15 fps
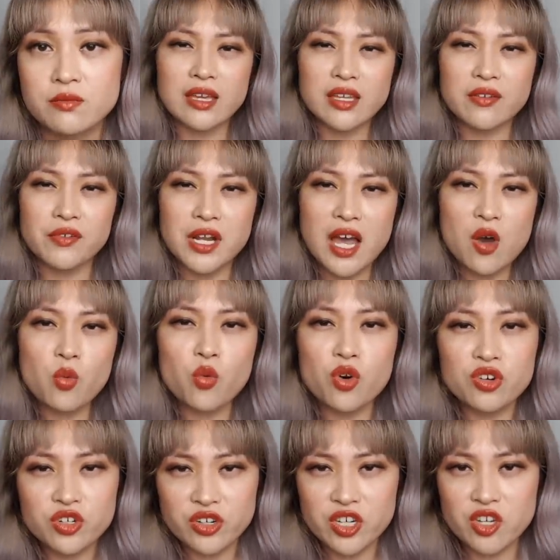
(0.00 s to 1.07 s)
And given how
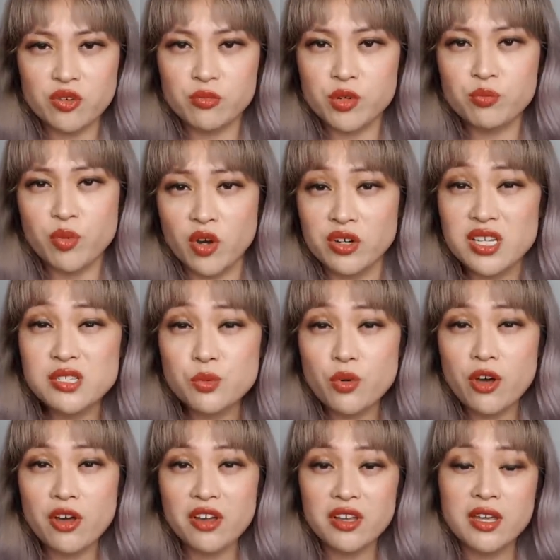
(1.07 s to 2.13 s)
watery human
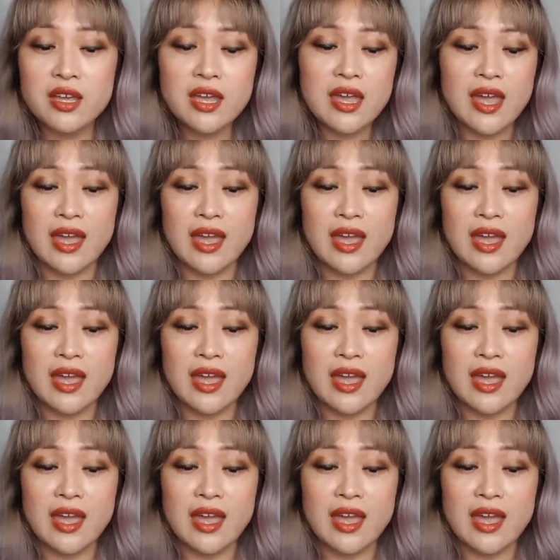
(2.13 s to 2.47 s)
bodies work,